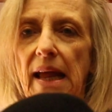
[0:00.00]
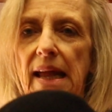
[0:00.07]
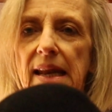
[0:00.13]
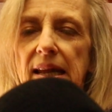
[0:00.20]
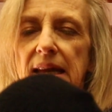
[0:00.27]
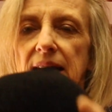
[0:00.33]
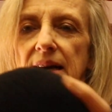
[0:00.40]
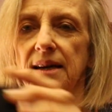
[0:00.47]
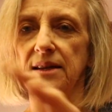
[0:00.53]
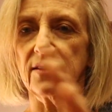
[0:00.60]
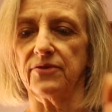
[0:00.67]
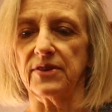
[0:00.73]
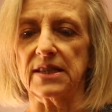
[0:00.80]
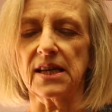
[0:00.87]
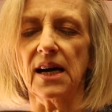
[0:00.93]
any kind
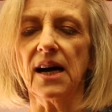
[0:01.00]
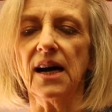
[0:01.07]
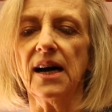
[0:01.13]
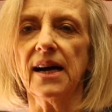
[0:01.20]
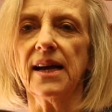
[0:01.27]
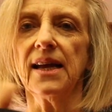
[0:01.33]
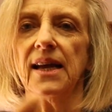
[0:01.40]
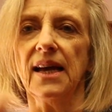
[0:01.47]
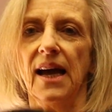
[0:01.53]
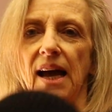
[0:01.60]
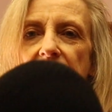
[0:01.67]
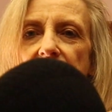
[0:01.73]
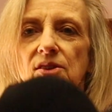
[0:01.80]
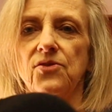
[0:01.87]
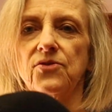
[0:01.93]
of a tie,
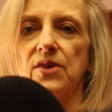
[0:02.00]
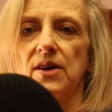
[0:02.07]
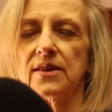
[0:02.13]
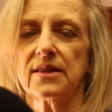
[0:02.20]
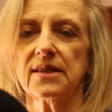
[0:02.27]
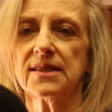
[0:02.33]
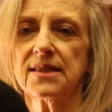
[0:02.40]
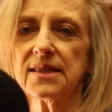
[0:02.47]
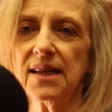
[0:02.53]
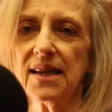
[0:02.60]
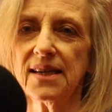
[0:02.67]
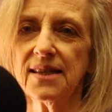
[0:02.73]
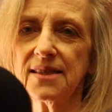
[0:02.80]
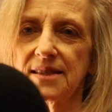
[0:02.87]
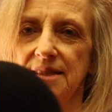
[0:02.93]
and you've got this
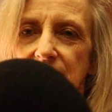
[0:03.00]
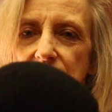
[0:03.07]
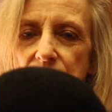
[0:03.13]
nice,